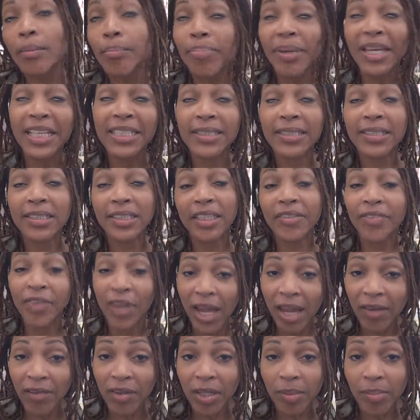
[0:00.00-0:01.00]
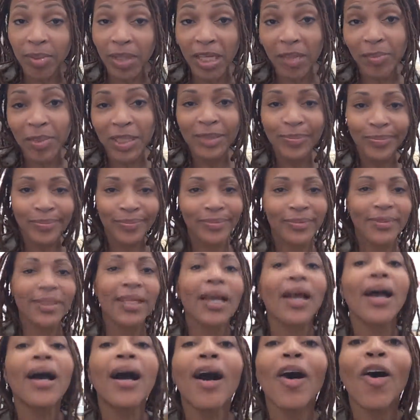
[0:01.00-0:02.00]
basically if you're having a baby,
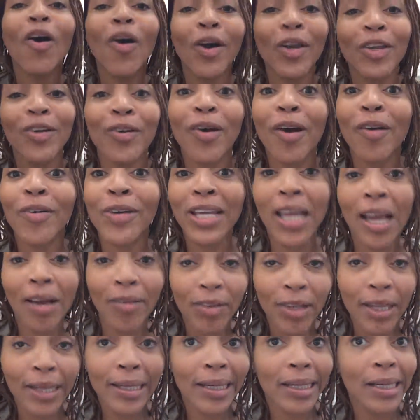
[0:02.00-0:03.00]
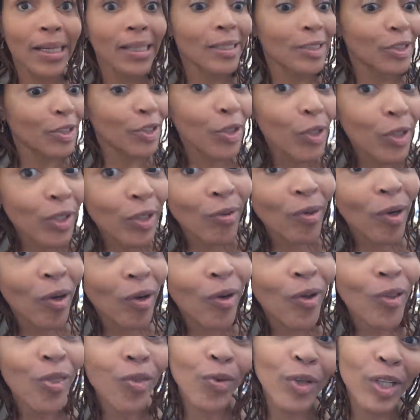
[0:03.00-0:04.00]
or you already have like a
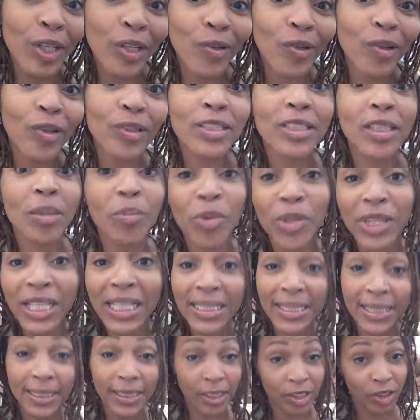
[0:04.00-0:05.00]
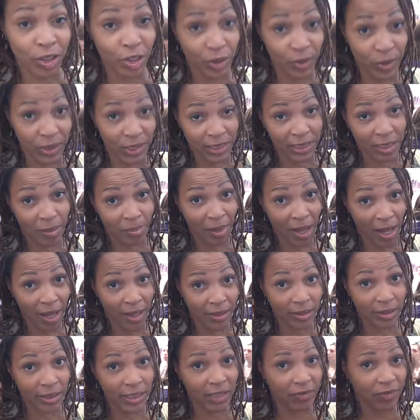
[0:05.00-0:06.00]
two-year-old, three-year-old, someone that's still using a
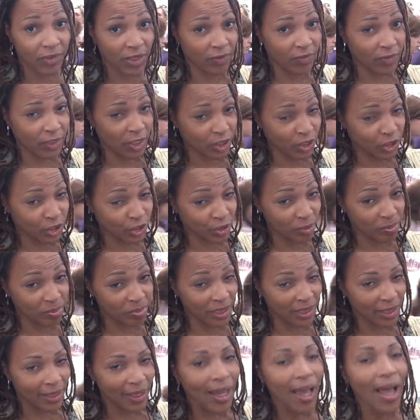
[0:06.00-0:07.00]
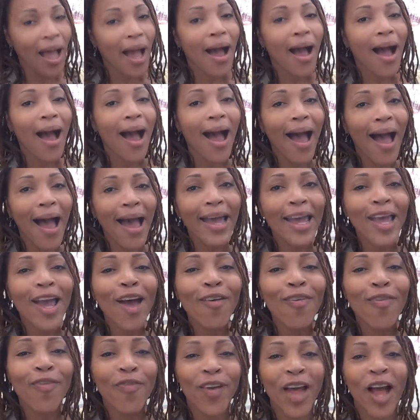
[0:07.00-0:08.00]
bottle, even if they shouldn't be, I
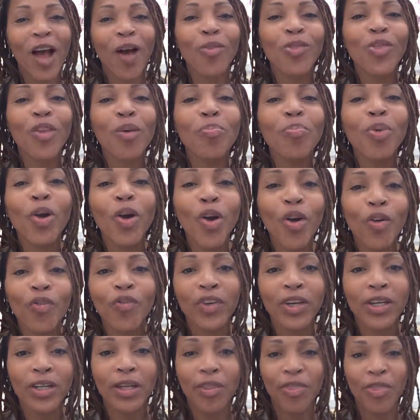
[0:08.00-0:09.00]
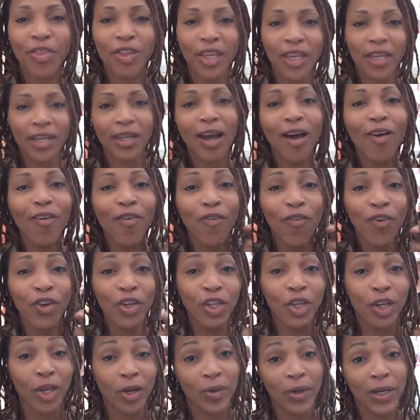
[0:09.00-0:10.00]
have found the perfect thing for
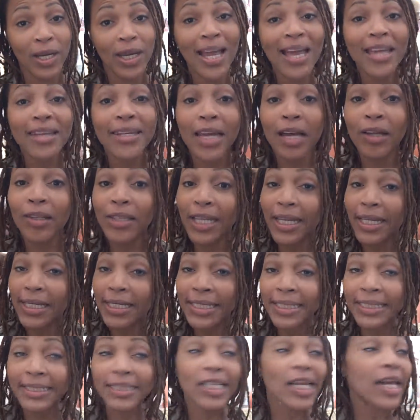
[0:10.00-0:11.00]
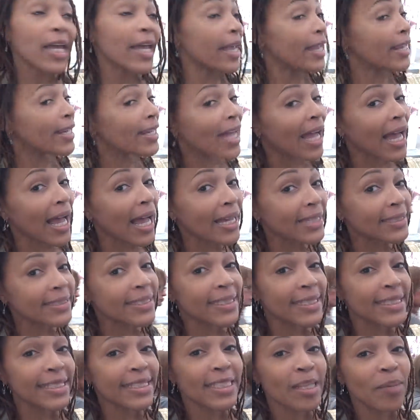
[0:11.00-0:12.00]
you. Now, ladies and guys,
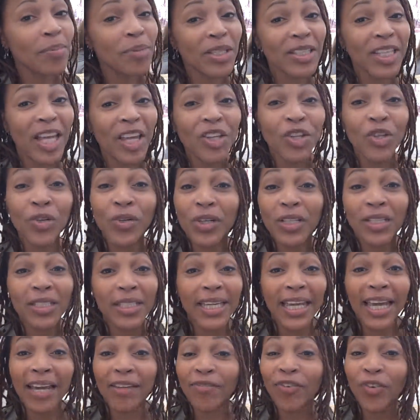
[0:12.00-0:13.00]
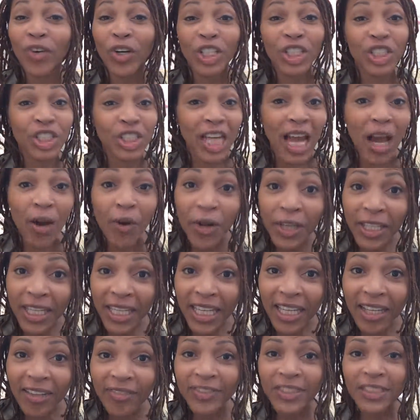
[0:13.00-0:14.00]
this is something that you can get for a shower
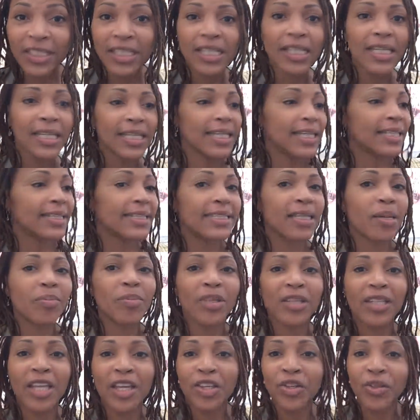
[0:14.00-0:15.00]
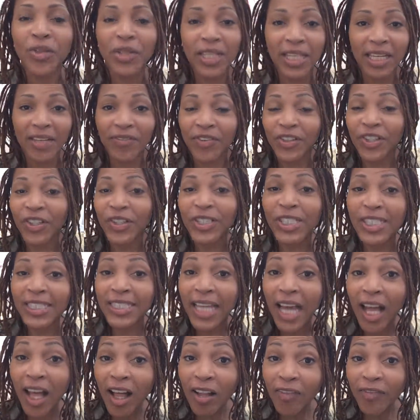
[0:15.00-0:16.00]
gift. It's something that you can get for
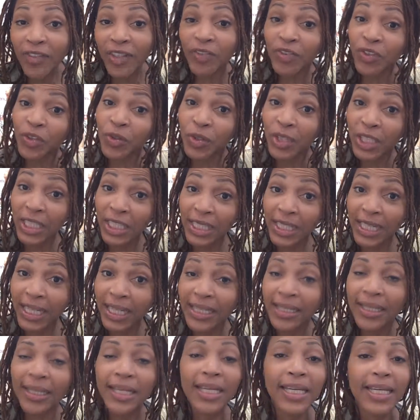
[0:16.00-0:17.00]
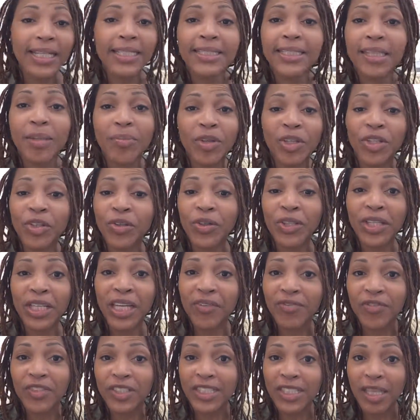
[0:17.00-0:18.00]
yourself if you need it. It's something you can
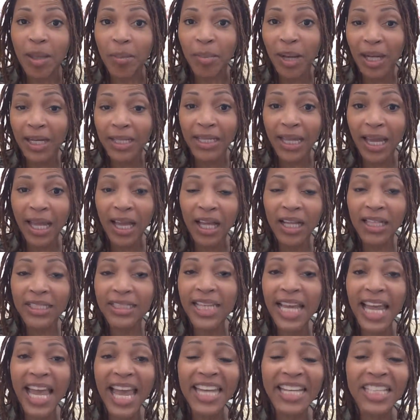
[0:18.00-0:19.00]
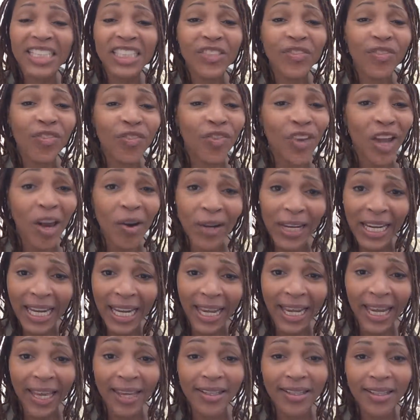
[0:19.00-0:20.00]
get for somebody else. And it's very
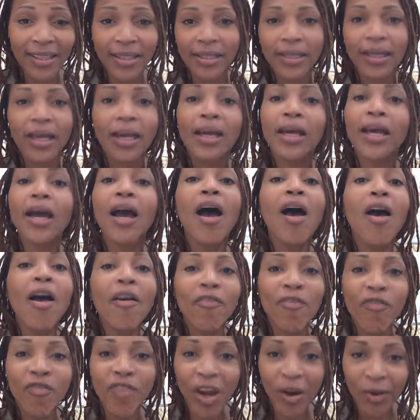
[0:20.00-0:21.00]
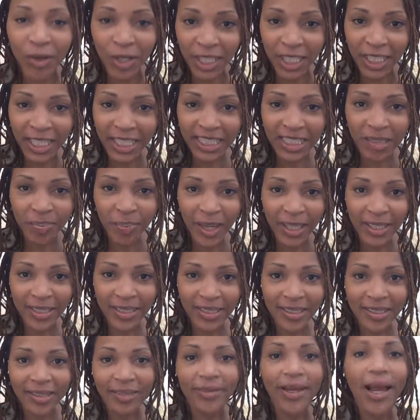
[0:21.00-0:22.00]
handy, very
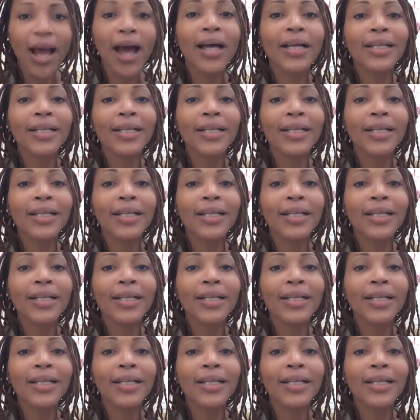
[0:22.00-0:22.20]
inexpensive.